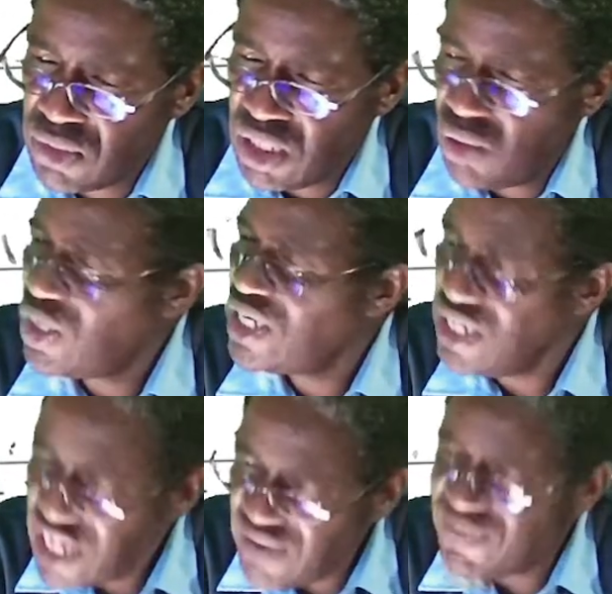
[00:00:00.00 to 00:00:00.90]

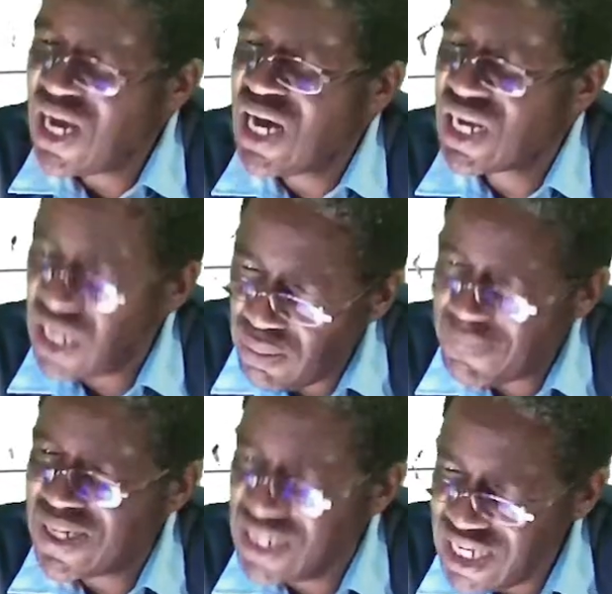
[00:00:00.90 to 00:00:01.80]
whenever a
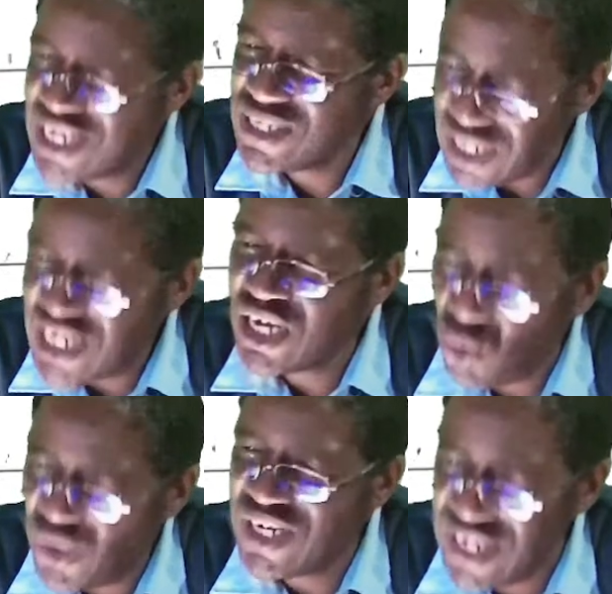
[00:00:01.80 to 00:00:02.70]
company is
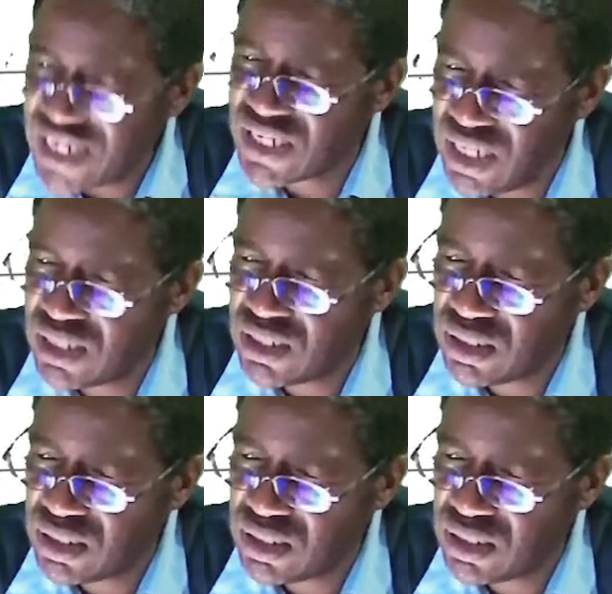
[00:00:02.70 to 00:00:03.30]
liquidated,